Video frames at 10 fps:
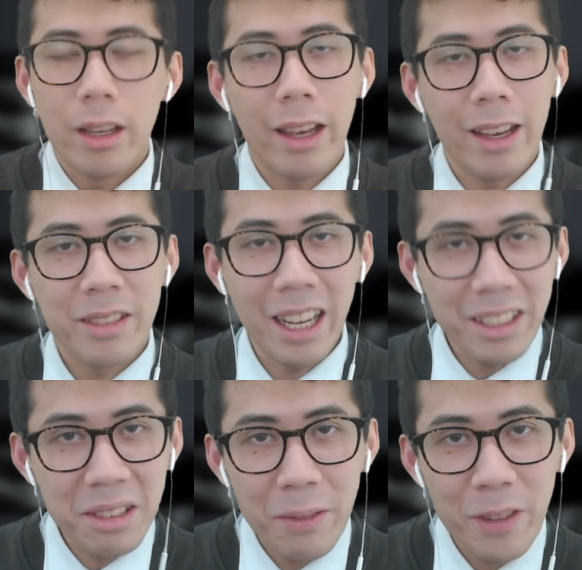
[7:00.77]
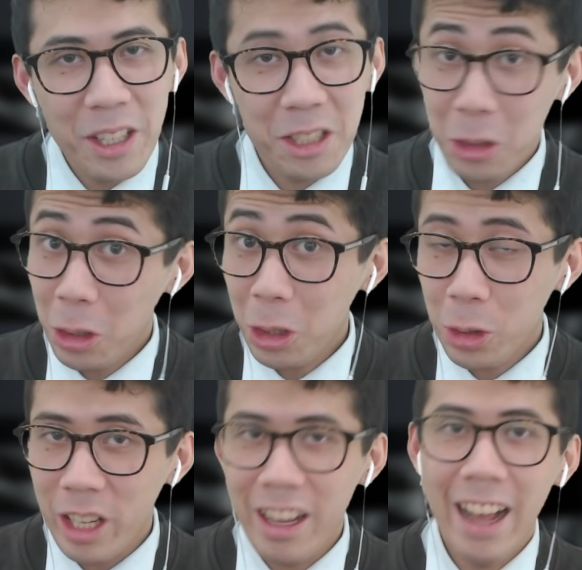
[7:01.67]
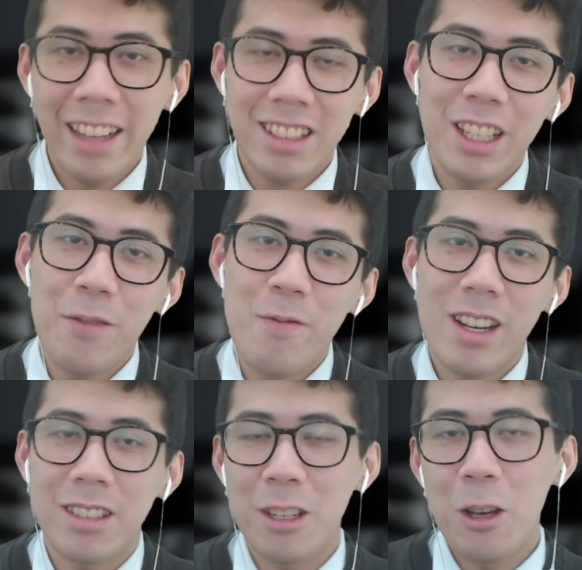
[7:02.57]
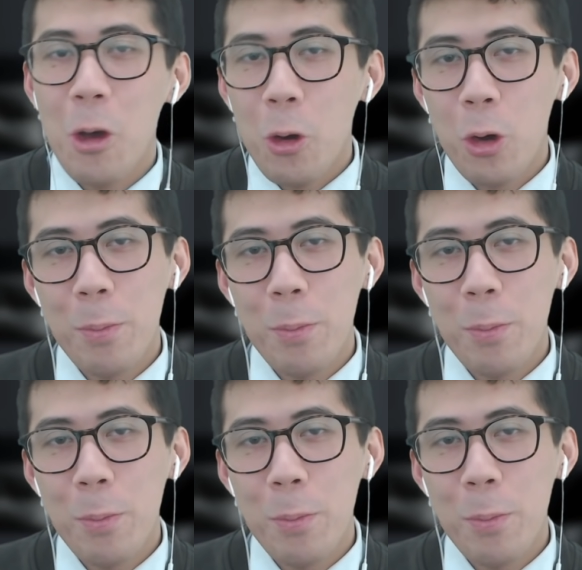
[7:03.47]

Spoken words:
And as an investor, not a trader, as an investor who